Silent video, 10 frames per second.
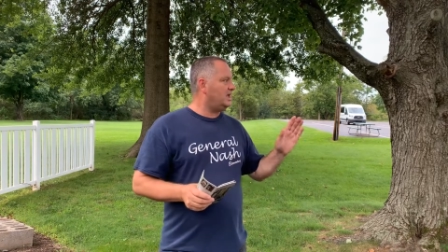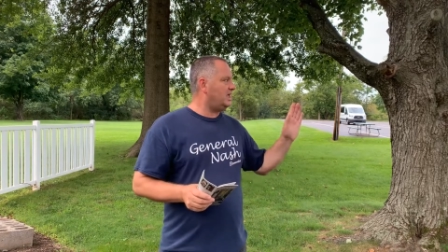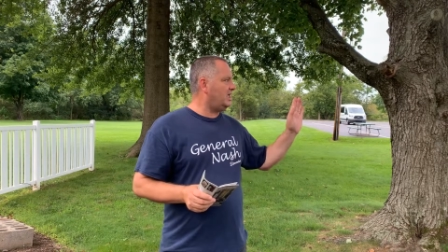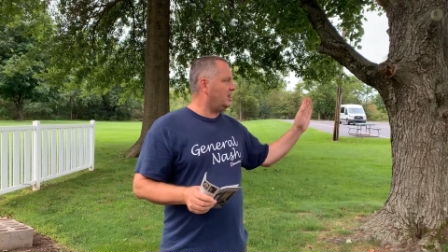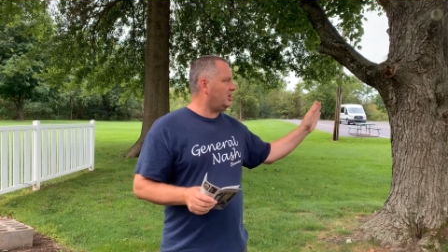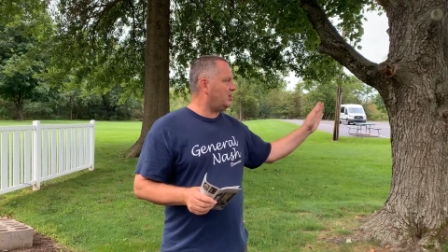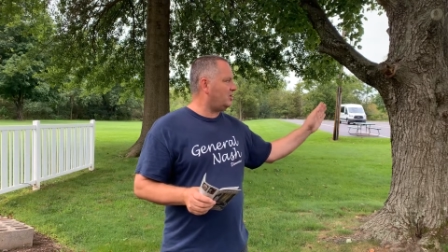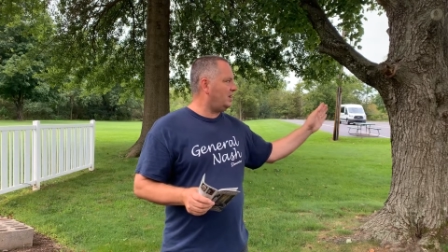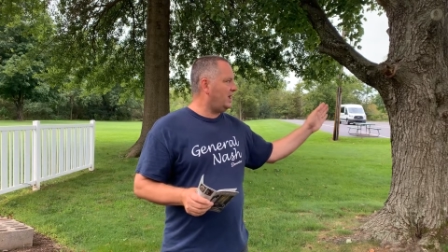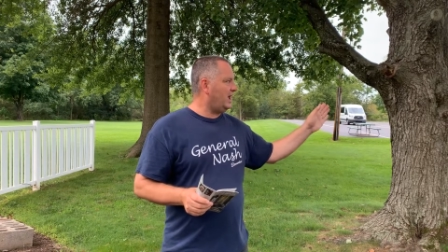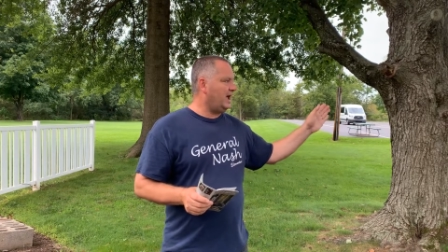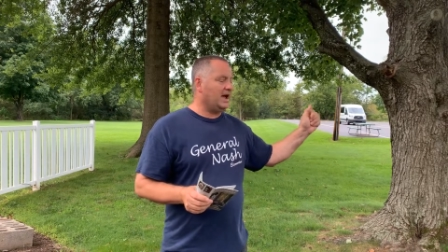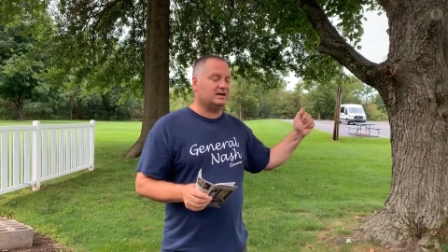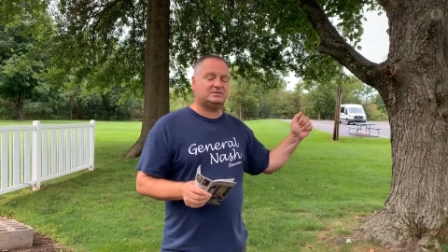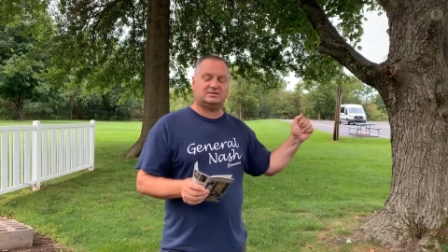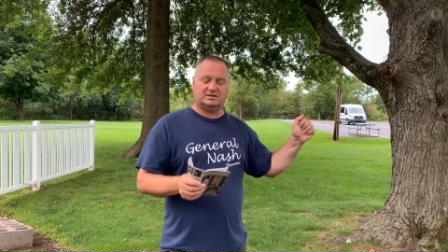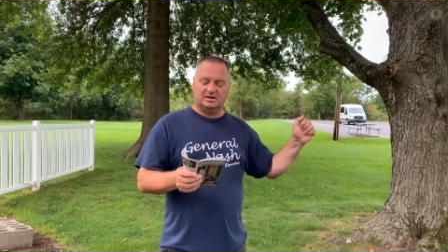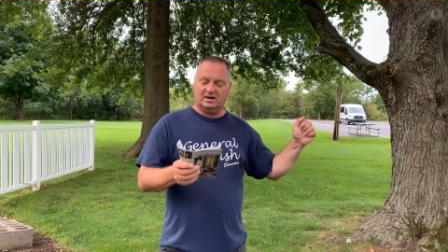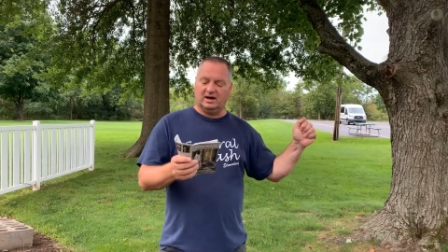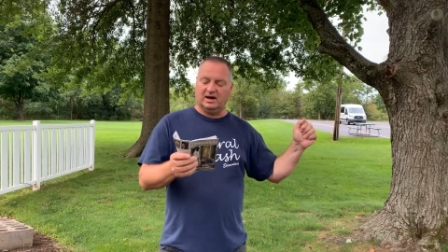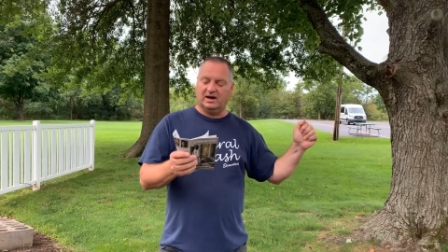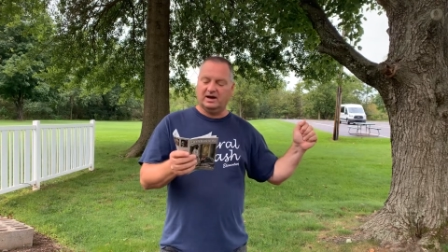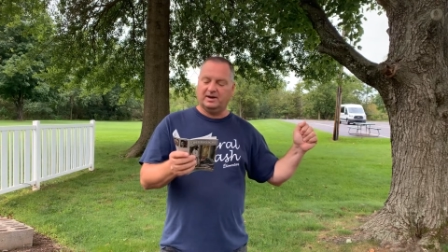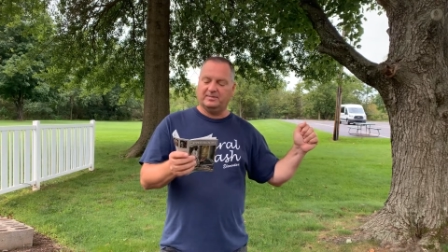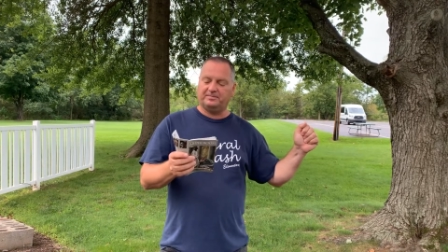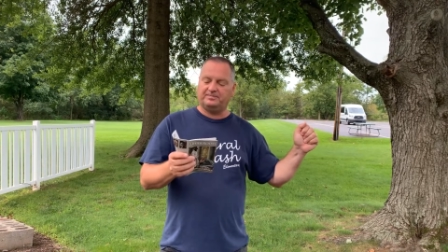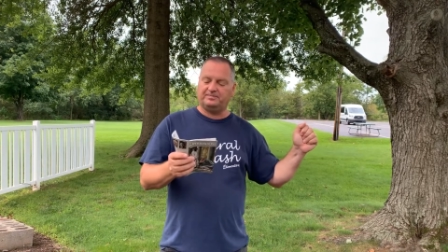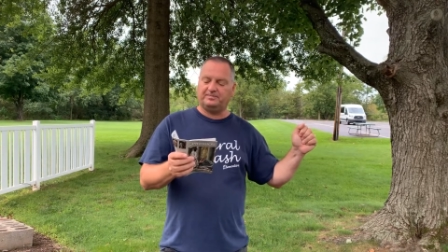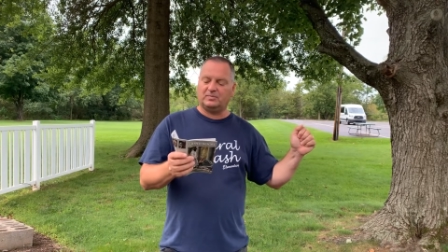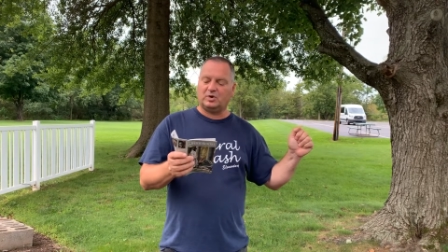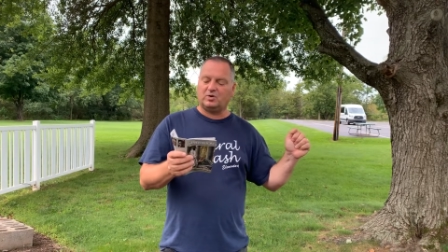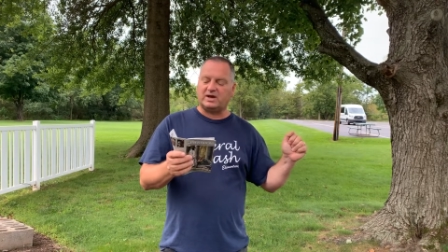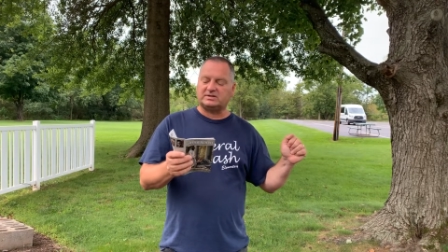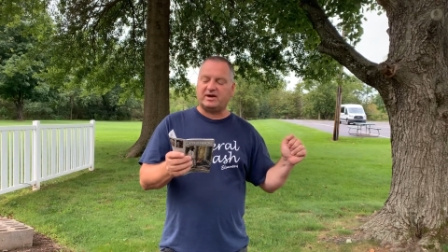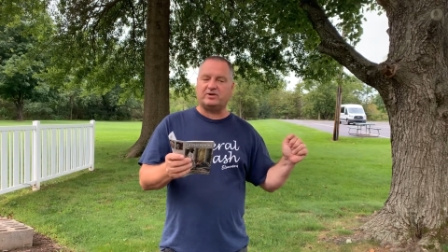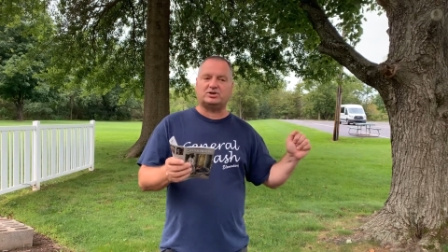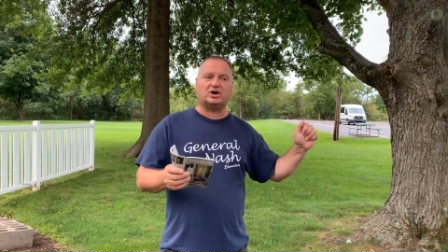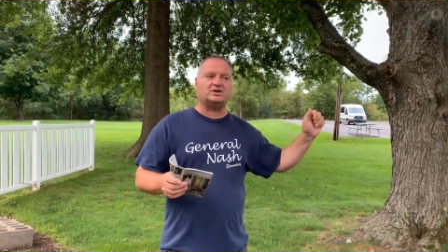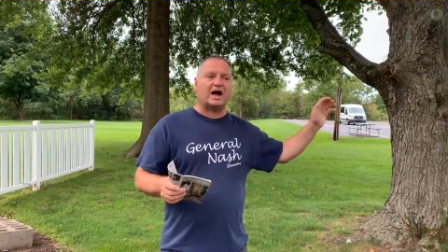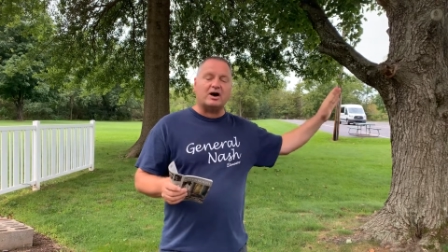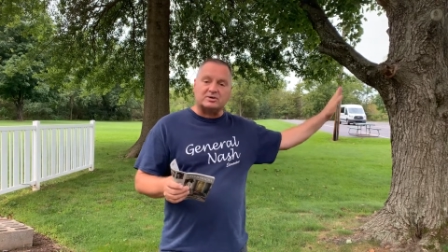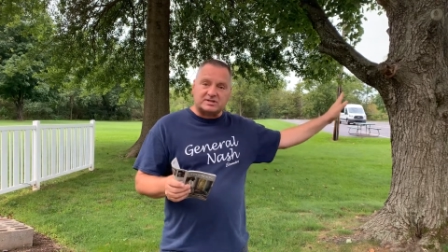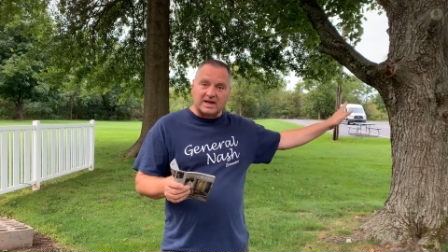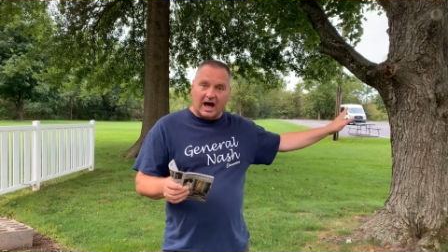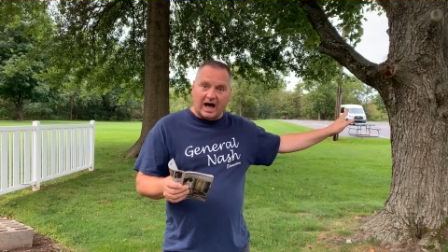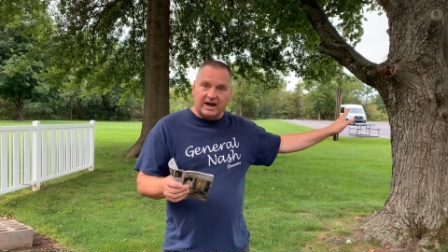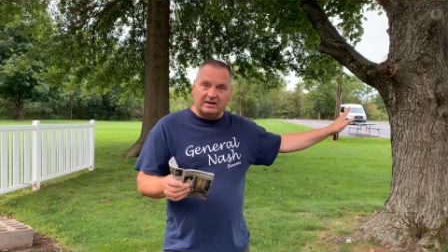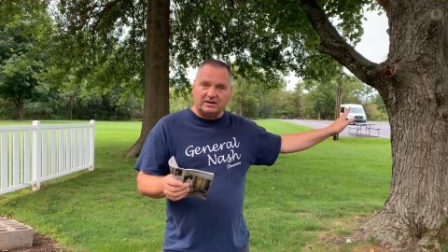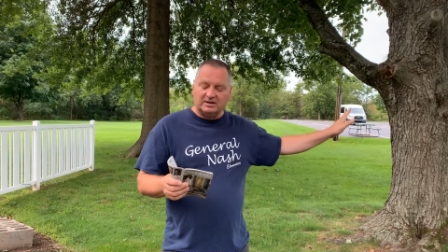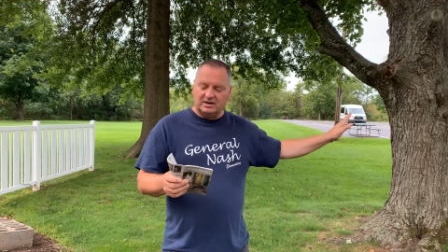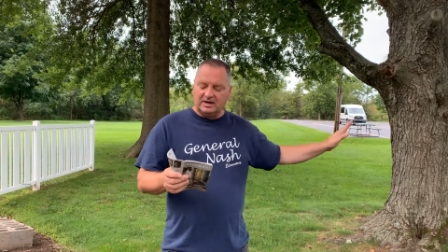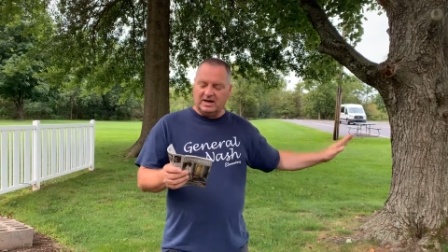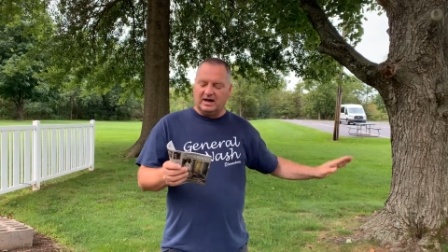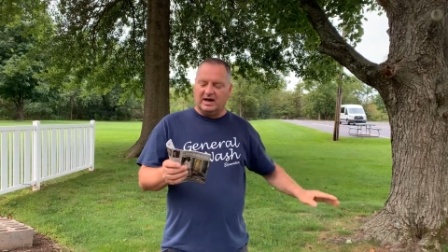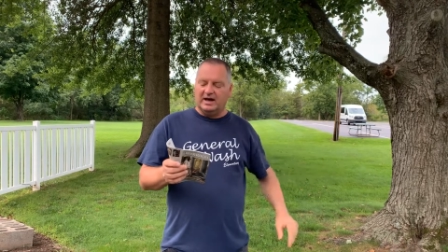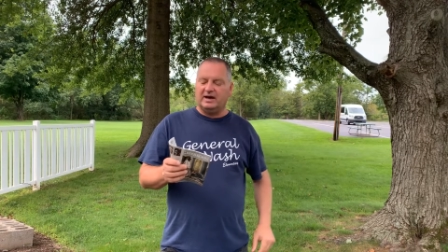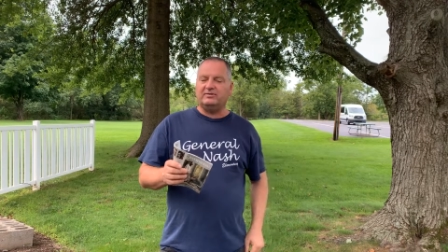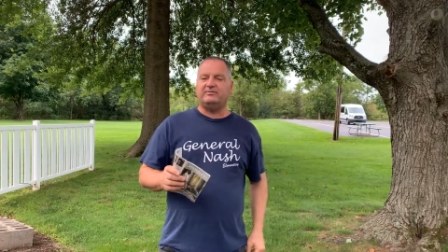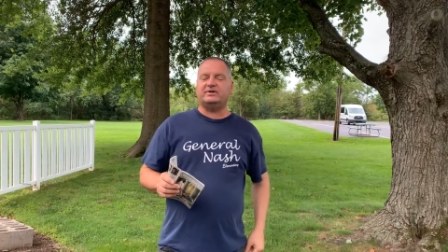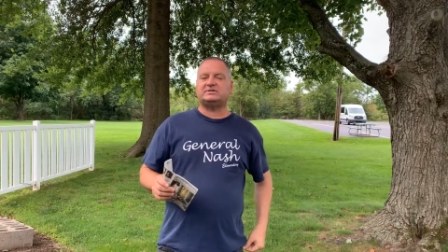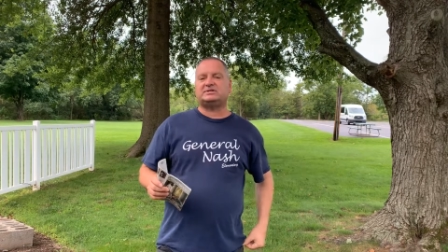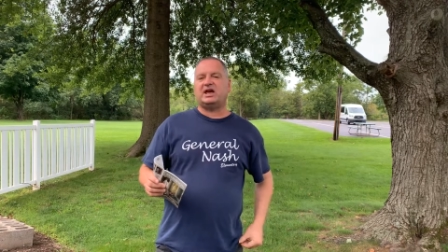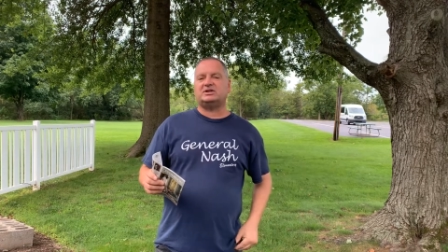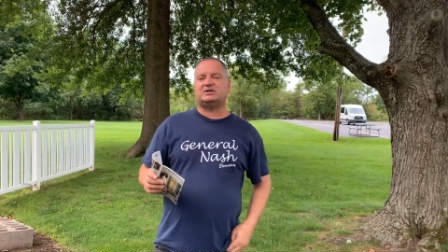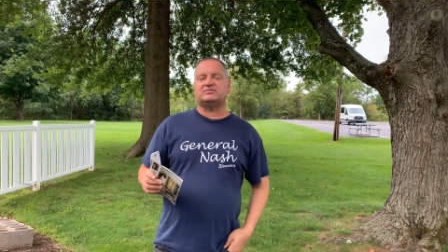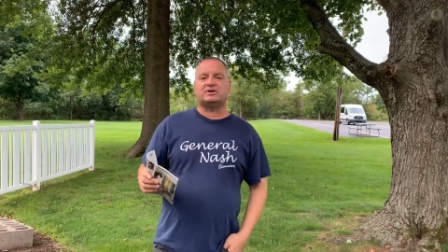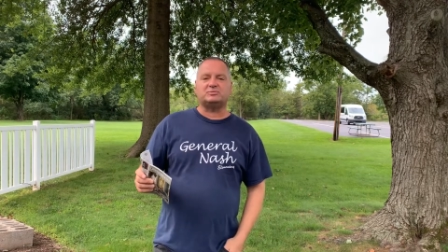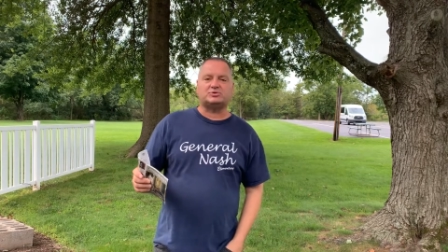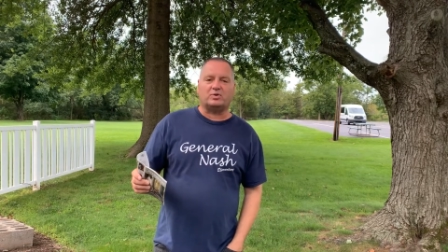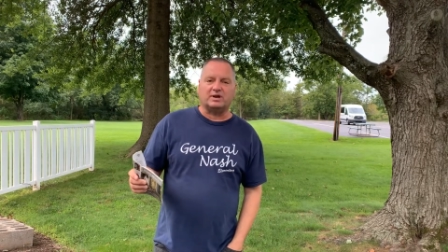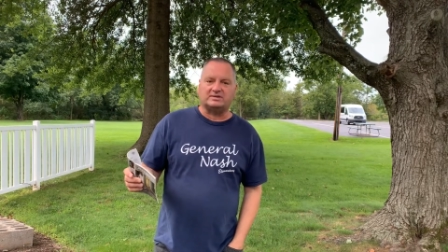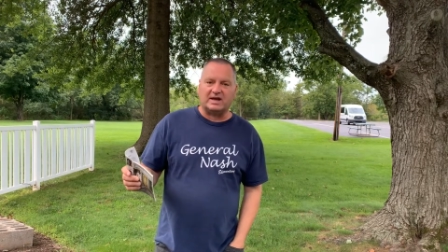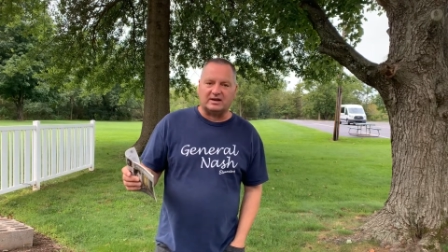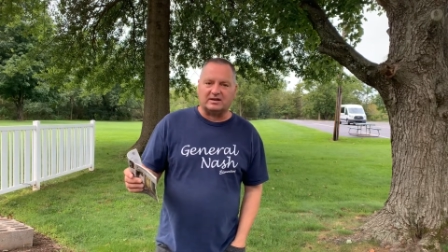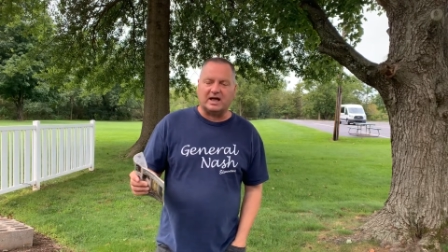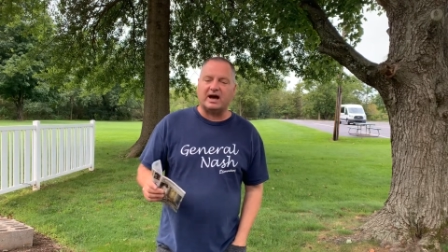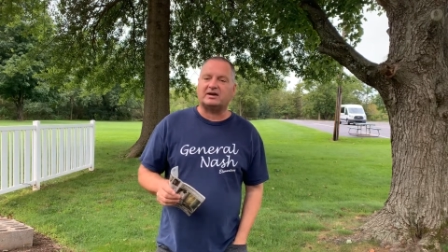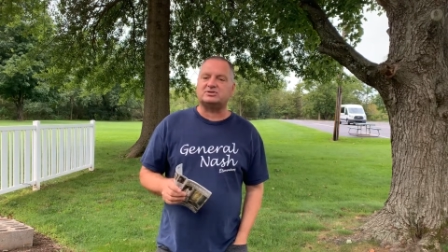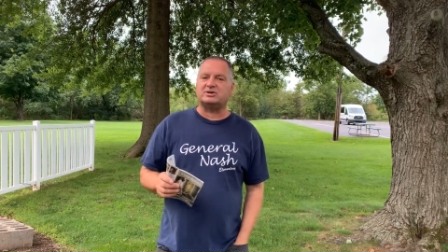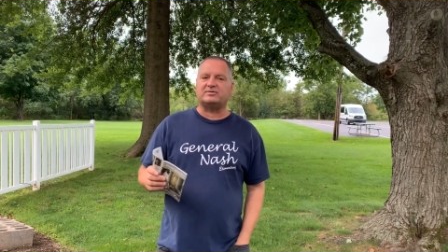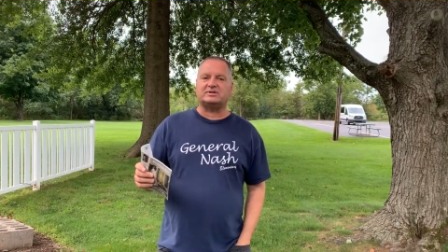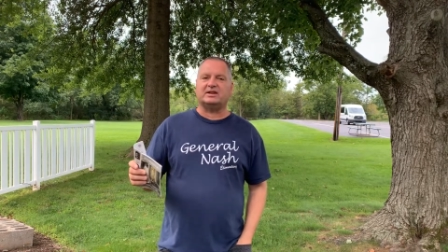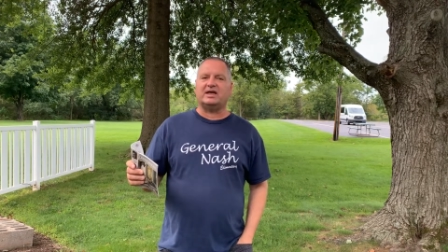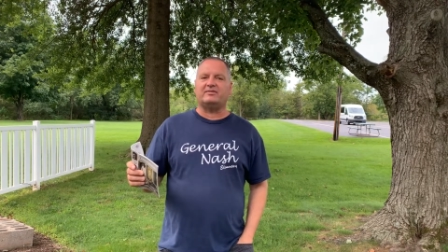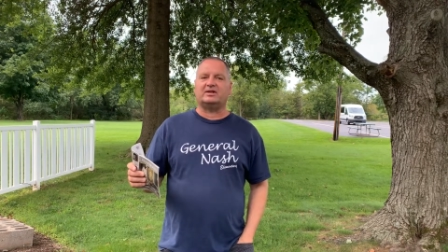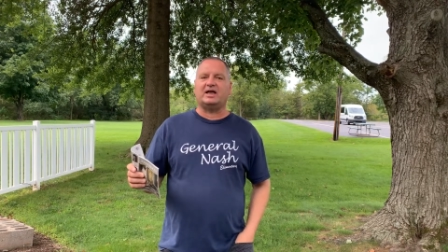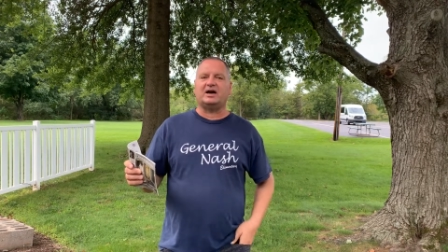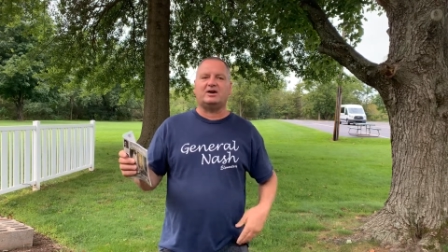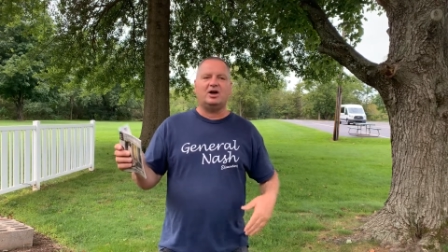here at uh, Christ Covenant Church outside. Uh, visitation of some sort at 10 o'clock, service at 11 o'clock.